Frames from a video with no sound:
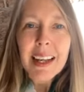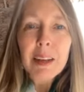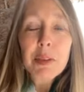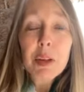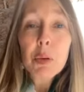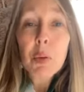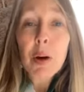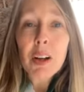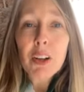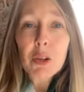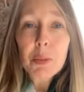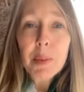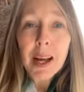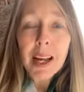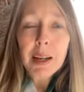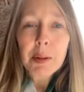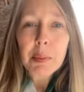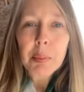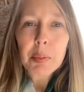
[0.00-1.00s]
And if you
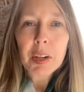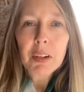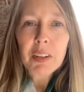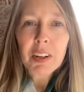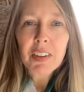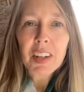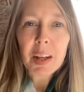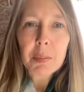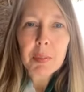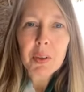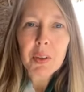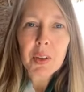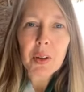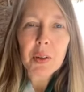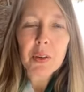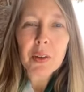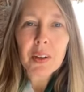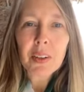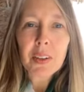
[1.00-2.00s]
watched my previous
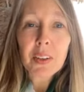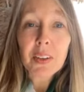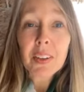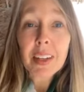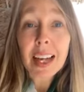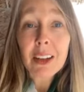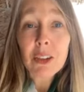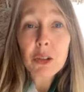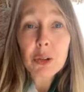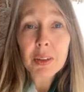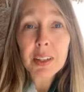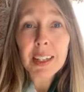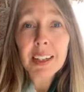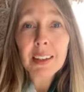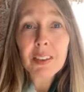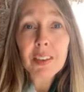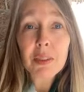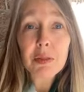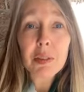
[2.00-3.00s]
episode,
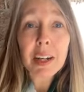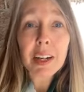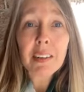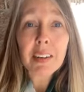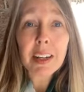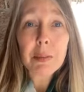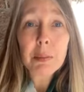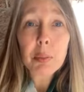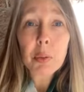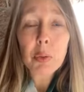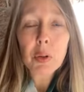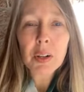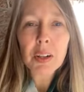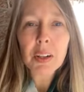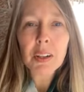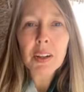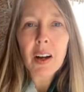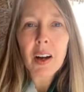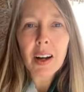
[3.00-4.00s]
scheduling is a very
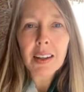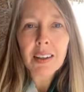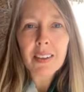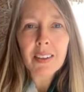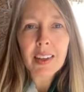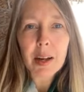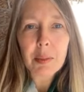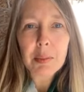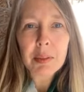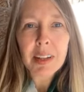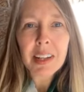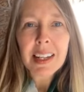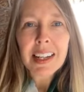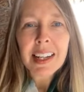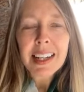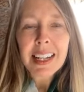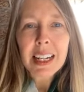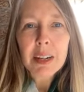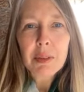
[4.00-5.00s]
important concept
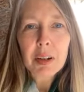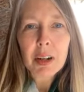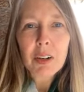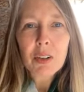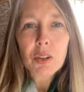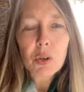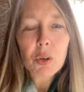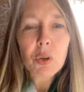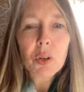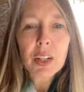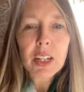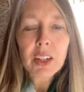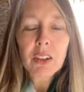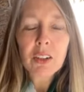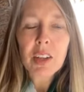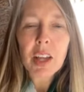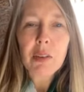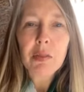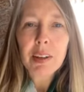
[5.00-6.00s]
in regards to
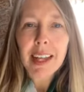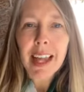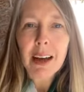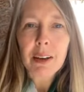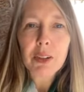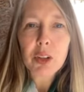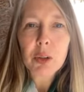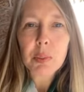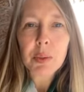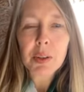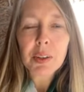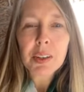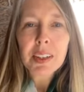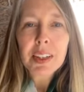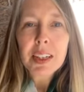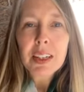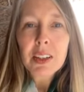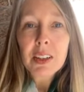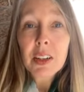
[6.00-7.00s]
holding yourself
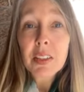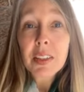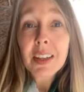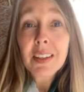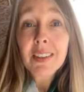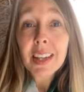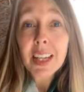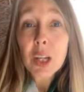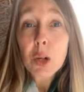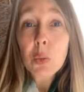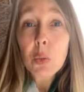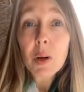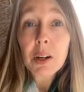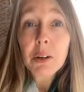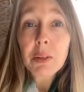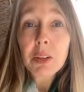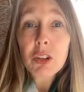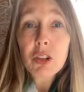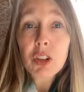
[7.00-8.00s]
accountable to things that you
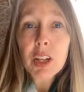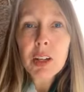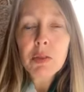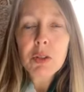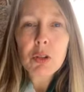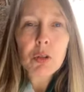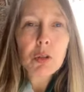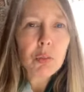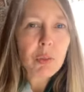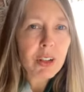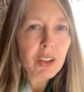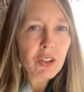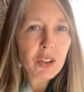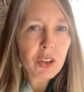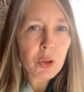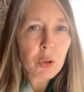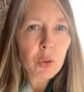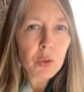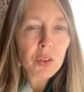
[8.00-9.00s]
want to achieve to
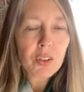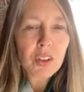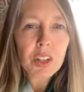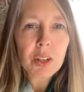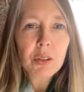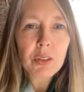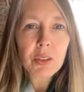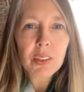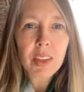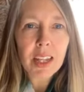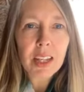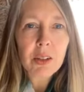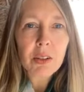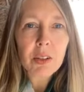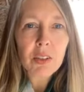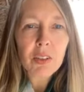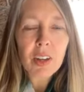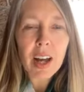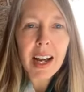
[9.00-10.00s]
reach the goals
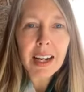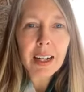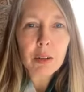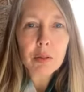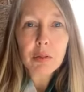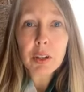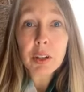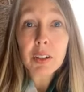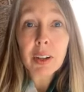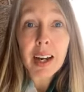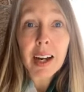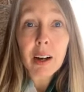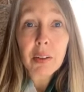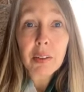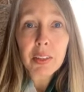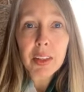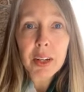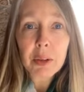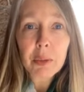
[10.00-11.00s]
that you desire for your
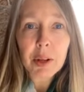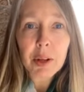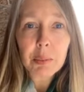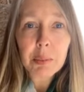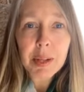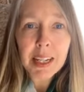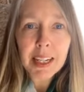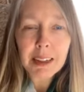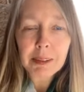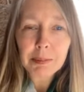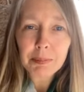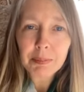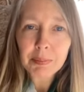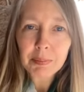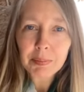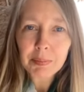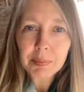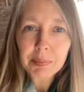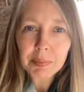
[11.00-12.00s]
health and well-being.
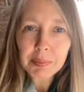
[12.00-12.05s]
